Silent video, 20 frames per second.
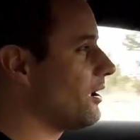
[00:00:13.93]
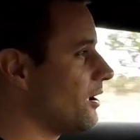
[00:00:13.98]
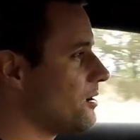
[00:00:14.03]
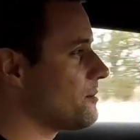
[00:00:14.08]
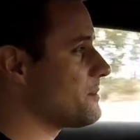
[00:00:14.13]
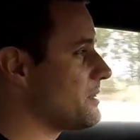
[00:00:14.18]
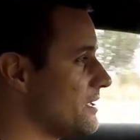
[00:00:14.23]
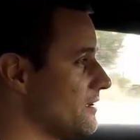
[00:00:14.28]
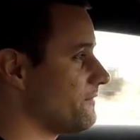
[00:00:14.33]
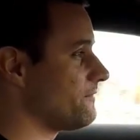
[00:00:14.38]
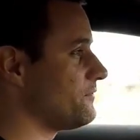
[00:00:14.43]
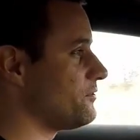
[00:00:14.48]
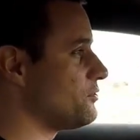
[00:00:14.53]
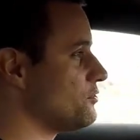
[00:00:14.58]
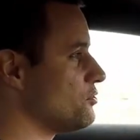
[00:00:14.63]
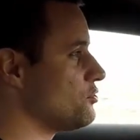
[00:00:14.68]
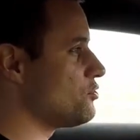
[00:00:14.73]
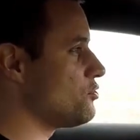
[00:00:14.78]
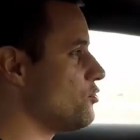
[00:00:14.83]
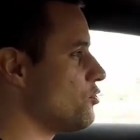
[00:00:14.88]
If
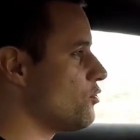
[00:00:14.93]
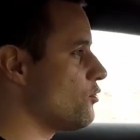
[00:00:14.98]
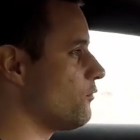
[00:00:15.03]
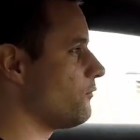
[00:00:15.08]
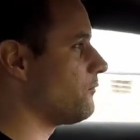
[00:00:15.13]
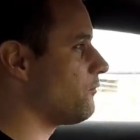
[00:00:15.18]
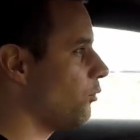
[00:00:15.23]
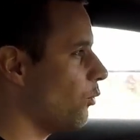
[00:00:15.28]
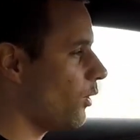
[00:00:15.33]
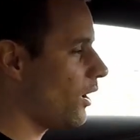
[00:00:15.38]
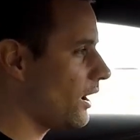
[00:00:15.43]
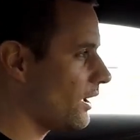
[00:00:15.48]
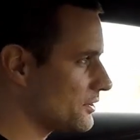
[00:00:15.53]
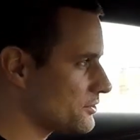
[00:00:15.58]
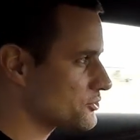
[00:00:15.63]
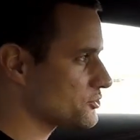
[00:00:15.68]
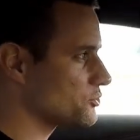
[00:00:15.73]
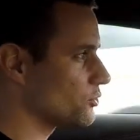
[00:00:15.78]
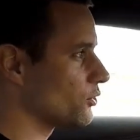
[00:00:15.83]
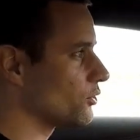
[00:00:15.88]
you
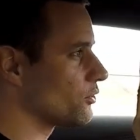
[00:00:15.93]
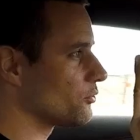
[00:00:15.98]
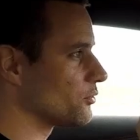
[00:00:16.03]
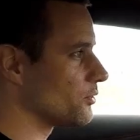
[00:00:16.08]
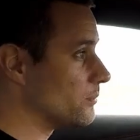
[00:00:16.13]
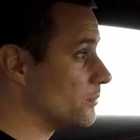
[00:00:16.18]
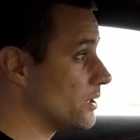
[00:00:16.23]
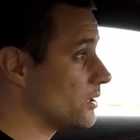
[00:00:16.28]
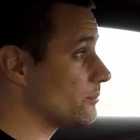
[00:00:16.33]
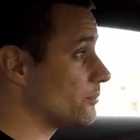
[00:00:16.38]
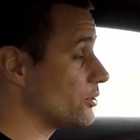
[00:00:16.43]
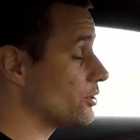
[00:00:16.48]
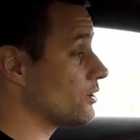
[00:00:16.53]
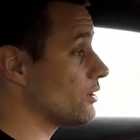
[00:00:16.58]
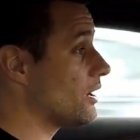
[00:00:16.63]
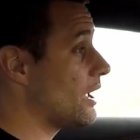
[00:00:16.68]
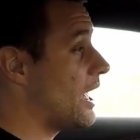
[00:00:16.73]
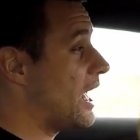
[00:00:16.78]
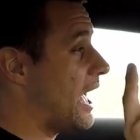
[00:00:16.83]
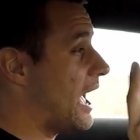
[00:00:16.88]
watched or
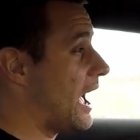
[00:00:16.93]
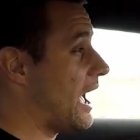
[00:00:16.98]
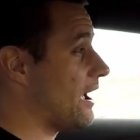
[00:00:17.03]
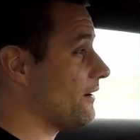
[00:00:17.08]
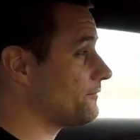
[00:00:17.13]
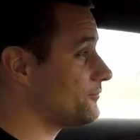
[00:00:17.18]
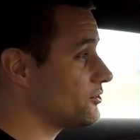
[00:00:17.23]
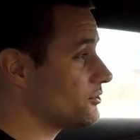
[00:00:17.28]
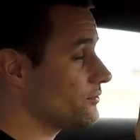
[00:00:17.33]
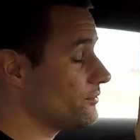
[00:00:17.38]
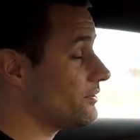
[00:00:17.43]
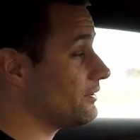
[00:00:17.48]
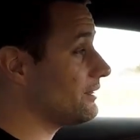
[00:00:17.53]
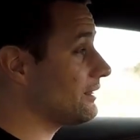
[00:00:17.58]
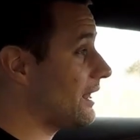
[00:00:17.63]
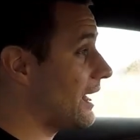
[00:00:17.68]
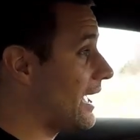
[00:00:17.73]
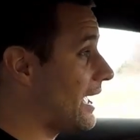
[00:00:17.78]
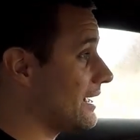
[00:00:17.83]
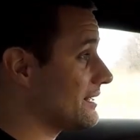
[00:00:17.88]
remember, after the
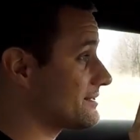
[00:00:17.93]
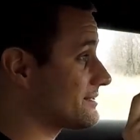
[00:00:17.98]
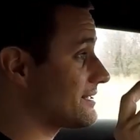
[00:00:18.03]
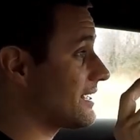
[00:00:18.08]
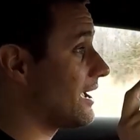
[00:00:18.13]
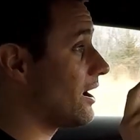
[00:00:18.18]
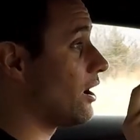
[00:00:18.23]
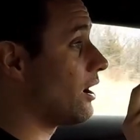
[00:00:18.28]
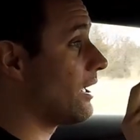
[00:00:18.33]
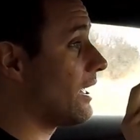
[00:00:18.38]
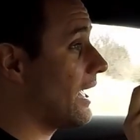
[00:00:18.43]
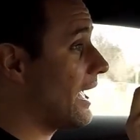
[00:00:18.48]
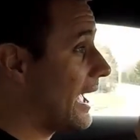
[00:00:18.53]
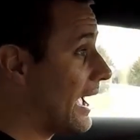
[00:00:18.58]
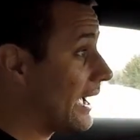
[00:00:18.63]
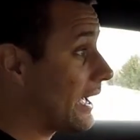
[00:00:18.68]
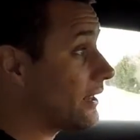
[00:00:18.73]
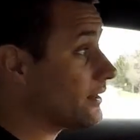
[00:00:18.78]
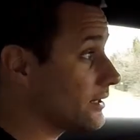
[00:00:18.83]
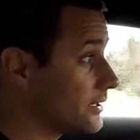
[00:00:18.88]
last
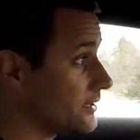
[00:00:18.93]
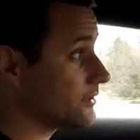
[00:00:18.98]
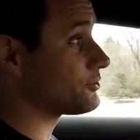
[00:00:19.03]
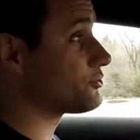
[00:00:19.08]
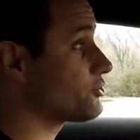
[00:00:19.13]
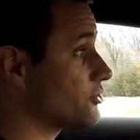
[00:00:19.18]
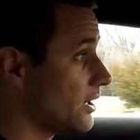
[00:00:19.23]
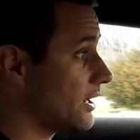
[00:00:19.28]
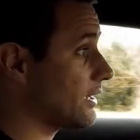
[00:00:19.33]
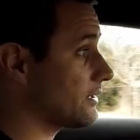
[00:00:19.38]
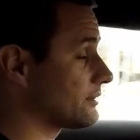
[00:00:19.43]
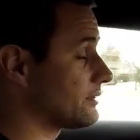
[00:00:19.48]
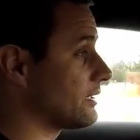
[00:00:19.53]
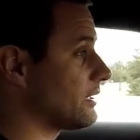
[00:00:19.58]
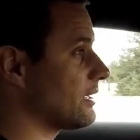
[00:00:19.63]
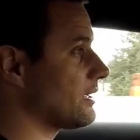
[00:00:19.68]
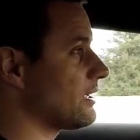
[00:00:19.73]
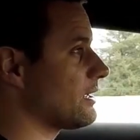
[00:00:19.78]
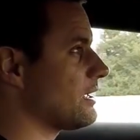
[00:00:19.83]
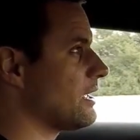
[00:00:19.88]
Hallett track
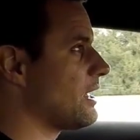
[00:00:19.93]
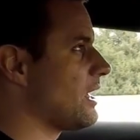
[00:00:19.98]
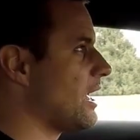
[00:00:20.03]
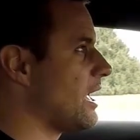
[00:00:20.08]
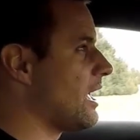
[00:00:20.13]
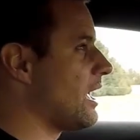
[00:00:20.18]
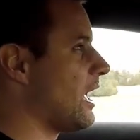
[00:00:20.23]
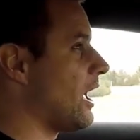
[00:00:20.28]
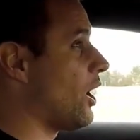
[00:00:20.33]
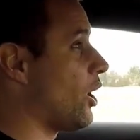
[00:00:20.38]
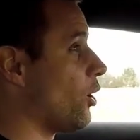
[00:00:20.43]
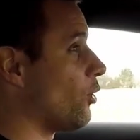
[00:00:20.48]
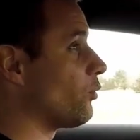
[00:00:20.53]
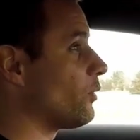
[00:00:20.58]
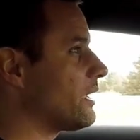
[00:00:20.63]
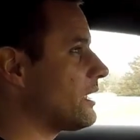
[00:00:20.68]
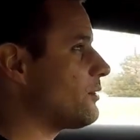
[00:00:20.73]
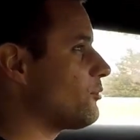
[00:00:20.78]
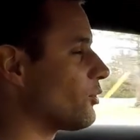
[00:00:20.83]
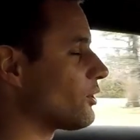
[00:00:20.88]
day,
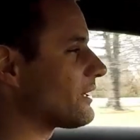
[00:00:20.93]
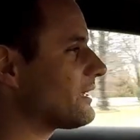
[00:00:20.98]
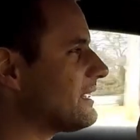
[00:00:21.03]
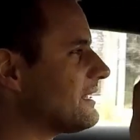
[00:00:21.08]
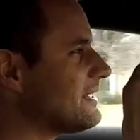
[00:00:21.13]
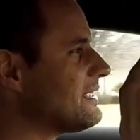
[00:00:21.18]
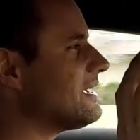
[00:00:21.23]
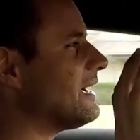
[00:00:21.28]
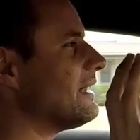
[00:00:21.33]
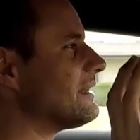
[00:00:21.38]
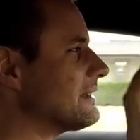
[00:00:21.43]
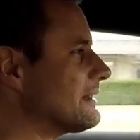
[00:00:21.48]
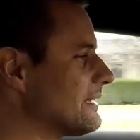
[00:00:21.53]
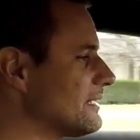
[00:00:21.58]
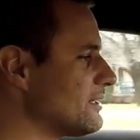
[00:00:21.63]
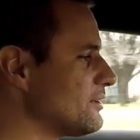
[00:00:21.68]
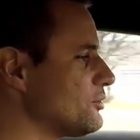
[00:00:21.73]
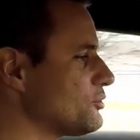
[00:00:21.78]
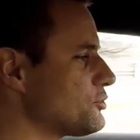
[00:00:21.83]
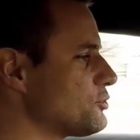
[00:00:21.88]
we were getting a
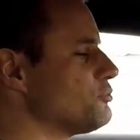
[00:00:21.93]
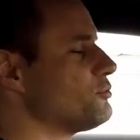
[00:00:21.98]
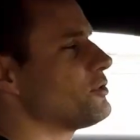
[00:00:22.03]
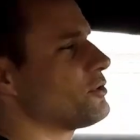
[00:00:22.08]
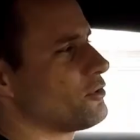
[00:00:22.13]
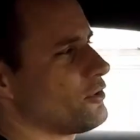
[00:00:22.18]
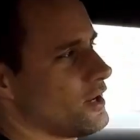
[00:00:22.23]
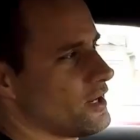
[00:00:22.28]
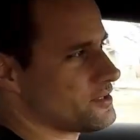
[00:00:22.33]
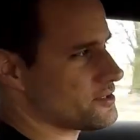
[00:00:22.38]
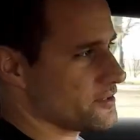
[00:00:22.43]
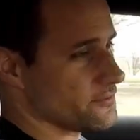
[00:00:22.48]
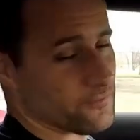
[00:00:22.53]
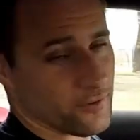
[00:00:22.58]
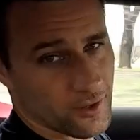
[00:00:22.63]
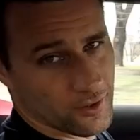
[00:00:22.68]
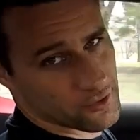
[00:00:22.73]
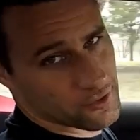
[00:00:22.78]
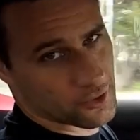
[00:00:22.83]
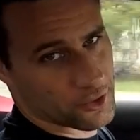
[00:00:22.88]
little too aggressive
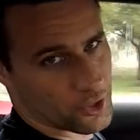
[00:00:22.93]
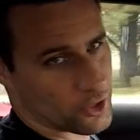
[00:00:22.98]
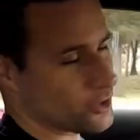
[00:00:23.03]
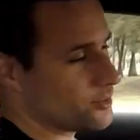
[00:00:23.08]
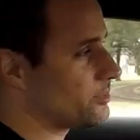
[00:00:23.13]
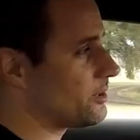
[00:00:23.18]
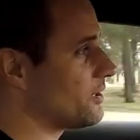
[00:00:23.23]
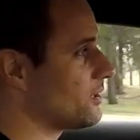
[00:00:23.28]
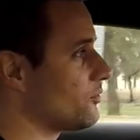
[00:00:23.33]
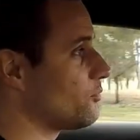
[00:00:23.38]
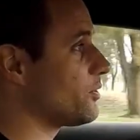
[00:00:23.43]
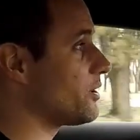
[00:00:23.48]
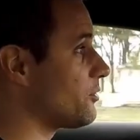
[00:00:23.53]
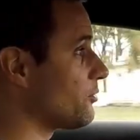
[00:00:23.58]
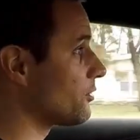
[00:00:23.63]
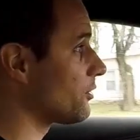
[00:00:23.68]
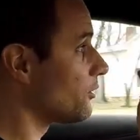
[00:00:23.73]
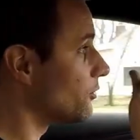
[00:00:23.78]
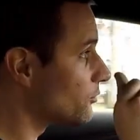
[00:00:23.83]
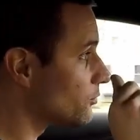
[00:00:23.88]
on the curbing. We
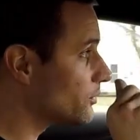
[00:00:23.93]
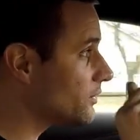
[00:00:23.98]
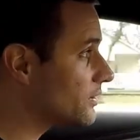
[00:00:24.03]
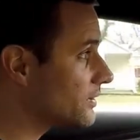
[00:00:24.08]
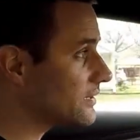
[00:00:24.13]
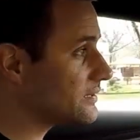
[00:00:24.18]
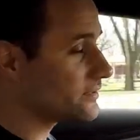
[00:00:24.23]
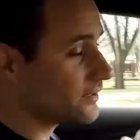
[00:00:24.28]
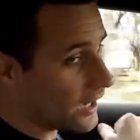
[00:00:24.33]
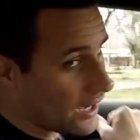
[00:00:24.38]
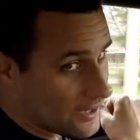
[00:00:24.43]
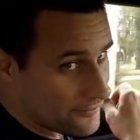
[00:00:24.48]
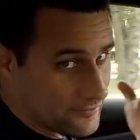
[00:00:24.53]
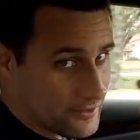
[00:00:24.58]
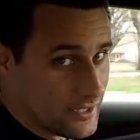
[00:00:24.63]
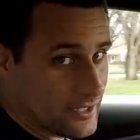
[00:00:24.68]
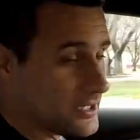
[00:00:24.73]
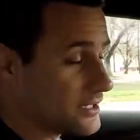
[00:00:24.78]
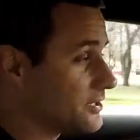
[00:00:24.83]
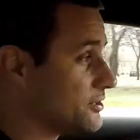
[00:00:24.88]
were really
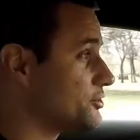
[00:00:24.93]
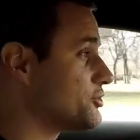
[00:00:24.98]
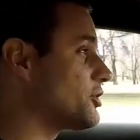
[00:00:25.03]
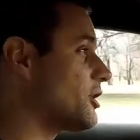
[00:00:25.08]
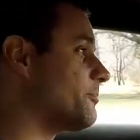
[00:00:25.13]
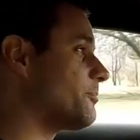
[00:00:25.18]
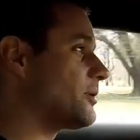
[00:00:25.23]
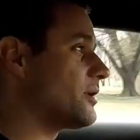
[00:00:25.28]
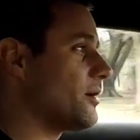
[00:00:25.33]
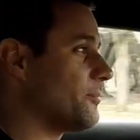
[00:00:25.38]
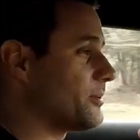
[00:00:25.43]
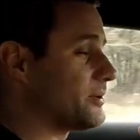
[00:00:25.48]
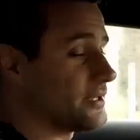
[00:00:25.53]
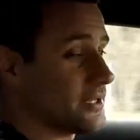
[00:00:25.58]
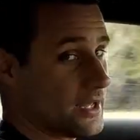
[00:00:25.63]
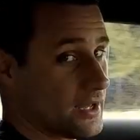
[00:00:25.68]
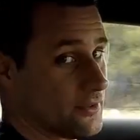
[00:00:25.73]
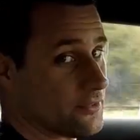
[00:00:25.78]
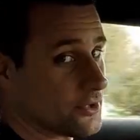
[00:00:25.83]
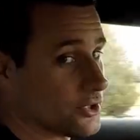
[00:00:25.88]
diving in, jumping up and
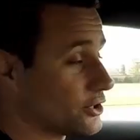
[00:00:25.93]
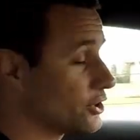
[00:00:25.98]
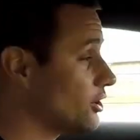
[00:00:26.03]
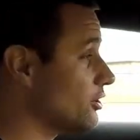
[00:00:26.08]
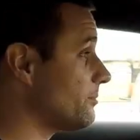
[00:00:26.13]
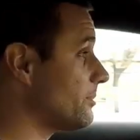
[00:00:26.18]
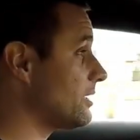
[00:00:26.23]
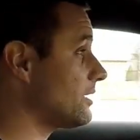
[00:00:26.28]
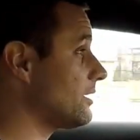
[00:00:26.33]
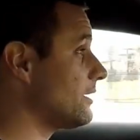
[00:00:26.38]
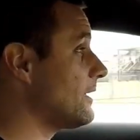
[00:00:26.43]
down the curbing.